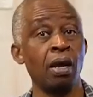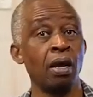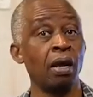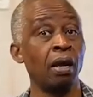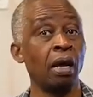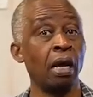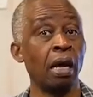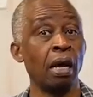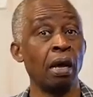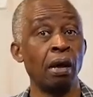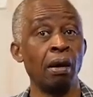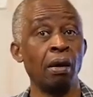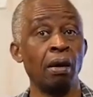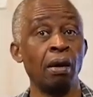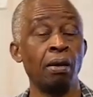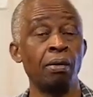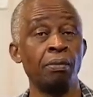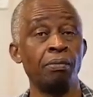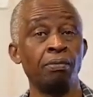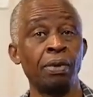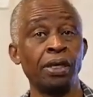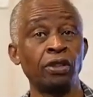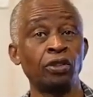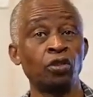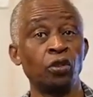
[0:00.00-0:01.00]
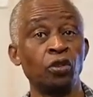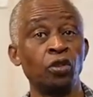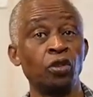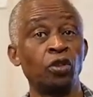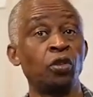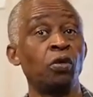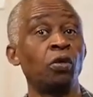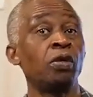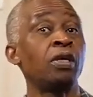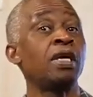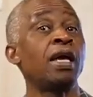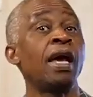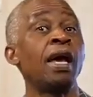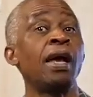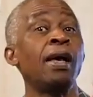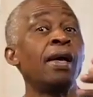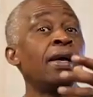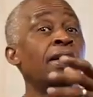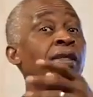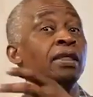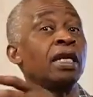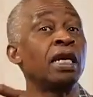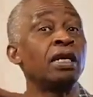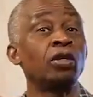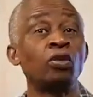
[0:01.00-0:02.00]
Pastor Julia,
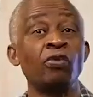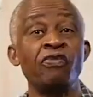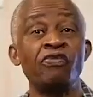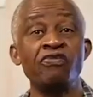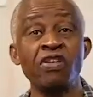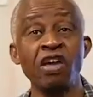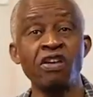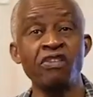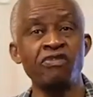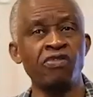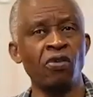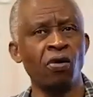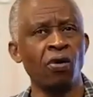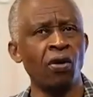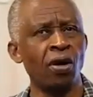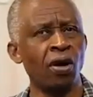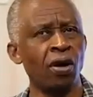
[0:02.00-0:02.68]
said to Favor,